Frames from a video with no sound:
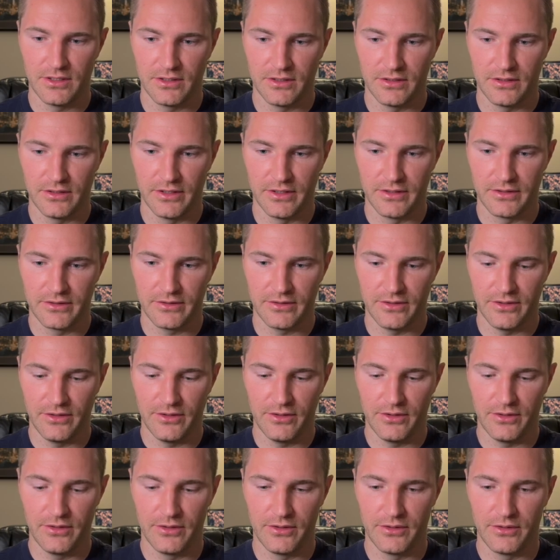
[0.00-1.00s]
let's
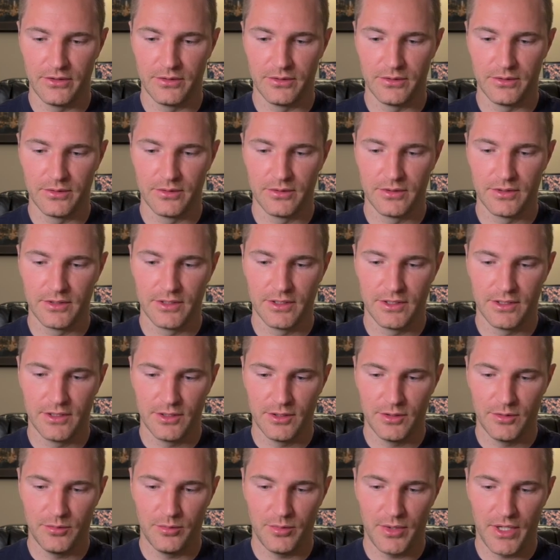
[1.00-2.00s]
go
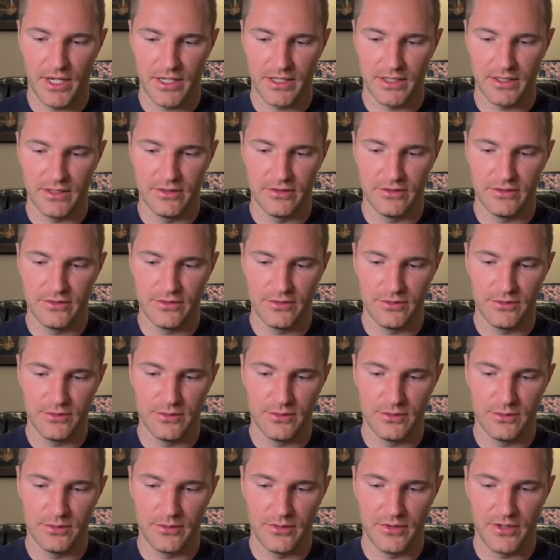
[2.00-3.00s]
back
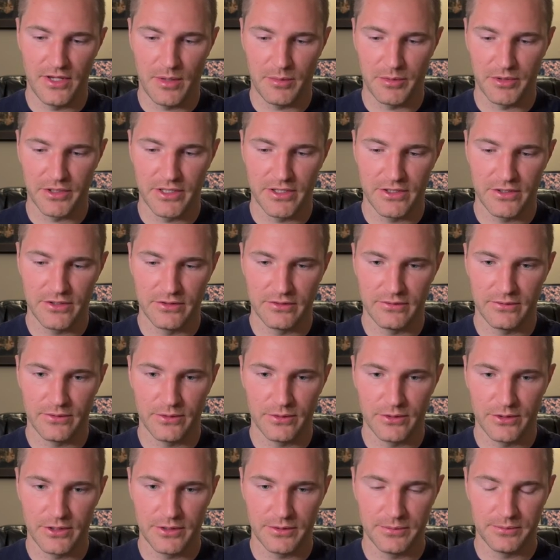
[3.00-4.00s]
into the applications
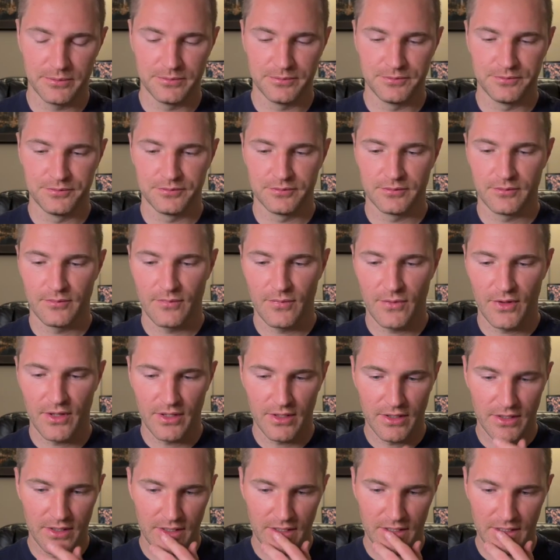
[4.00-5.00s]
folder,
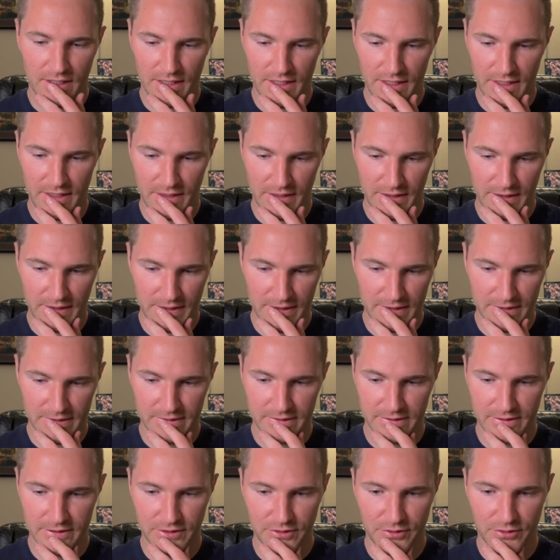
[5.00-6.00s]

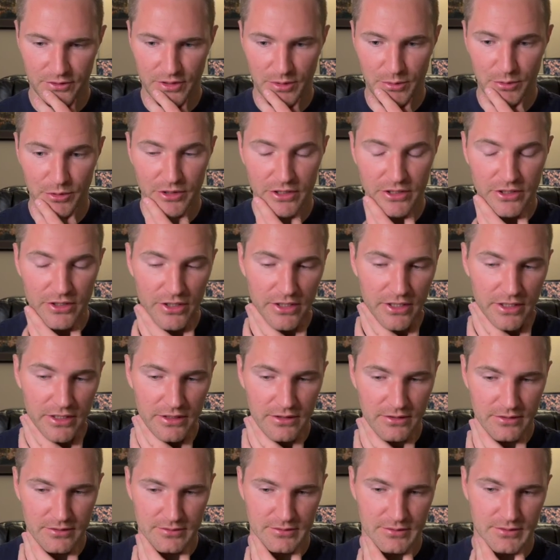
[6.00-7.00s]
and you can double click on it
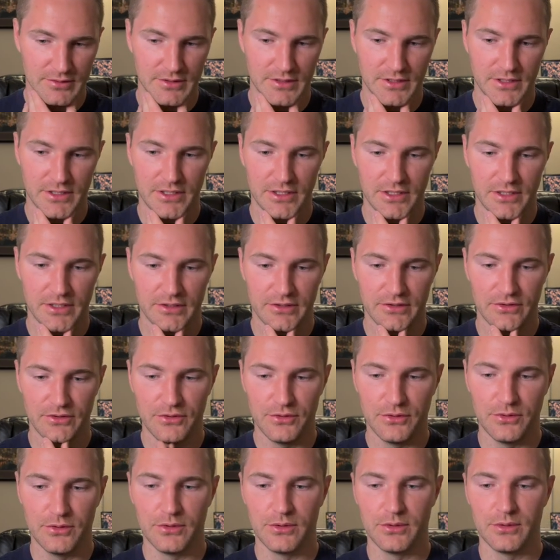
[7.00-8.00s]

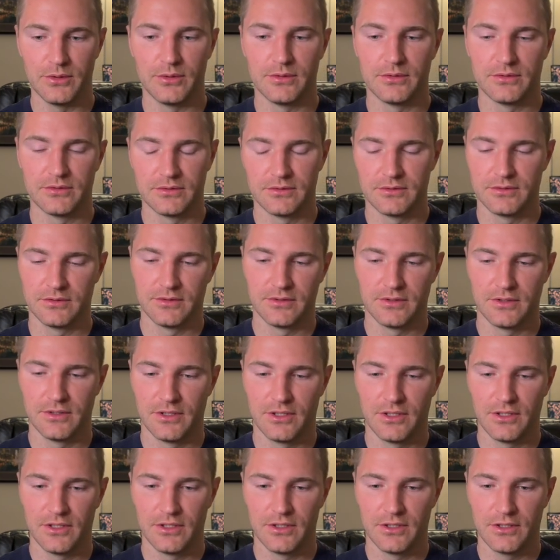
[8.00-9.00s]
to
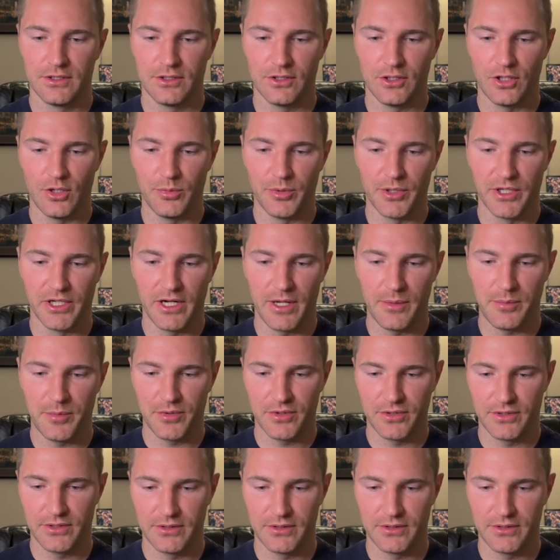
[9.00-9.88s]
open it up.